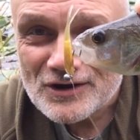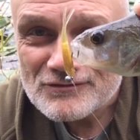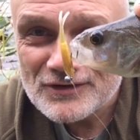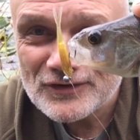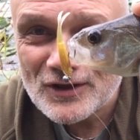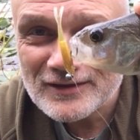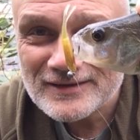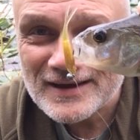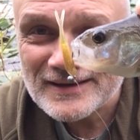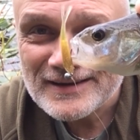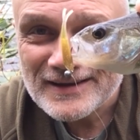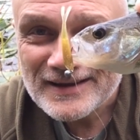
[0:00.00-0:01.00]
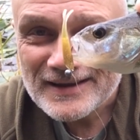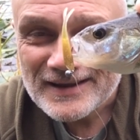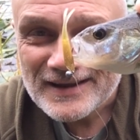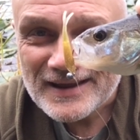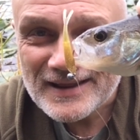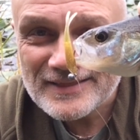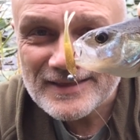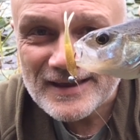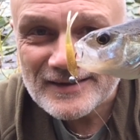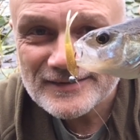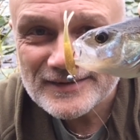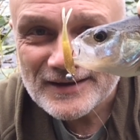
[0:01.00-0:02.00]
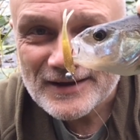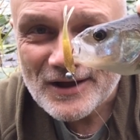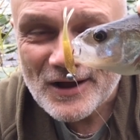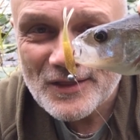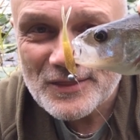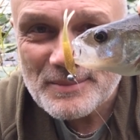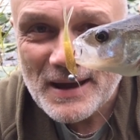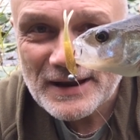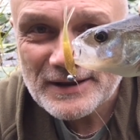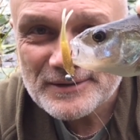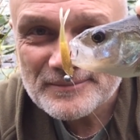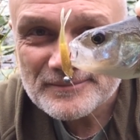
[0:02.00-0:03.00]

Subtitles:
resulted in this on the bank.